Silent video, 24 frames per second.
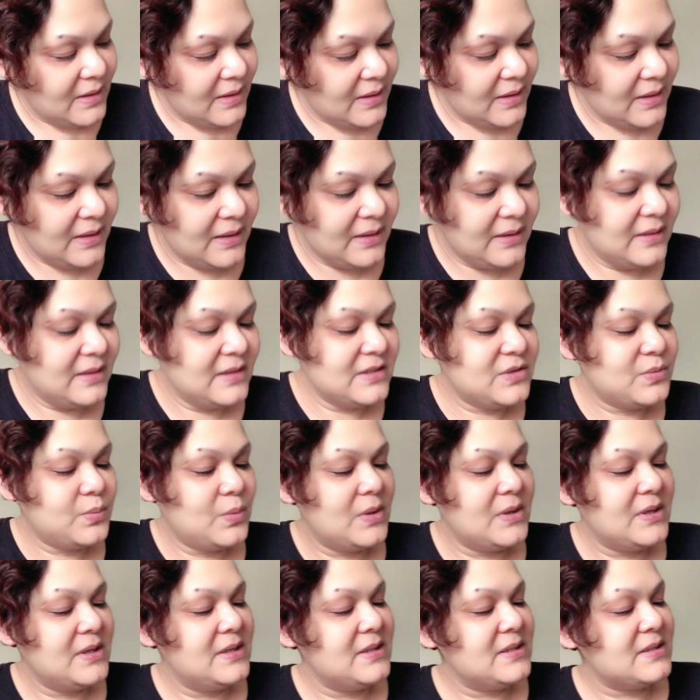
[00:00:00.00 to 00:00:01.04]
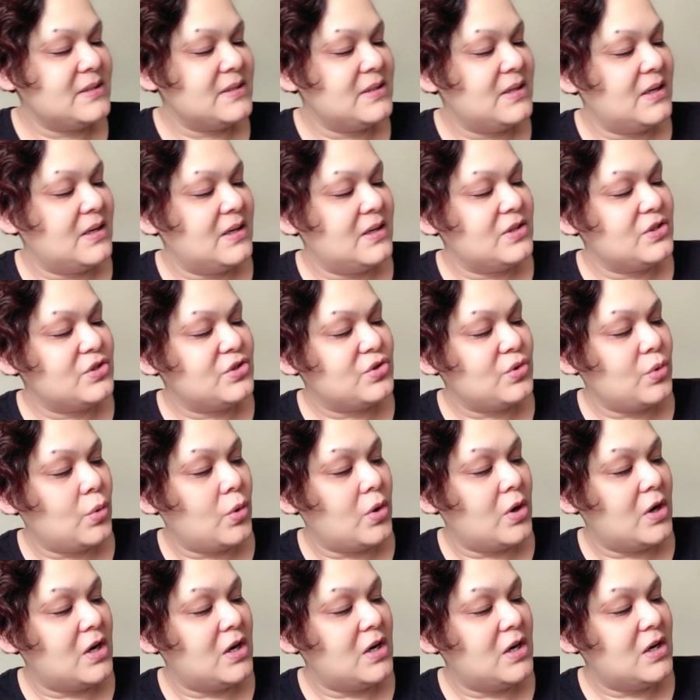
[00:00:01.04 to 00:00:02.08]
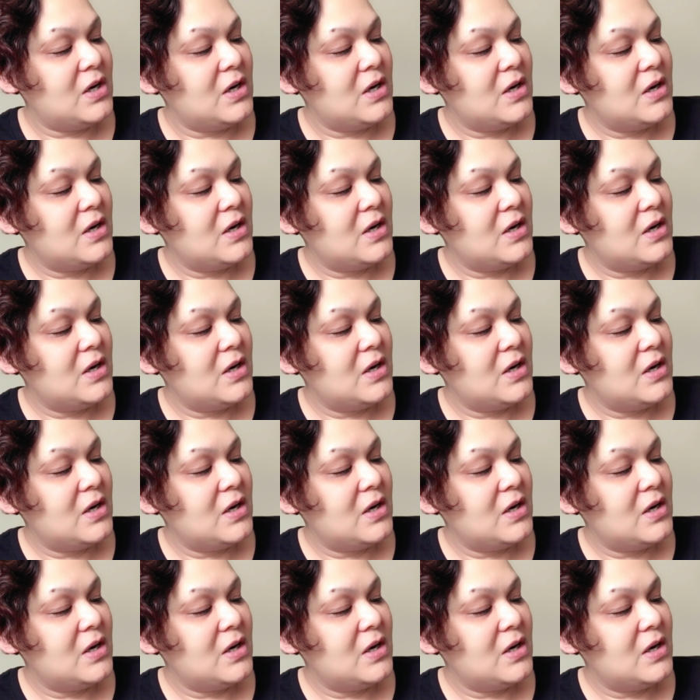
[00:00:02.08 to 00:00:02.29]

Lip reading: And this one is the Zor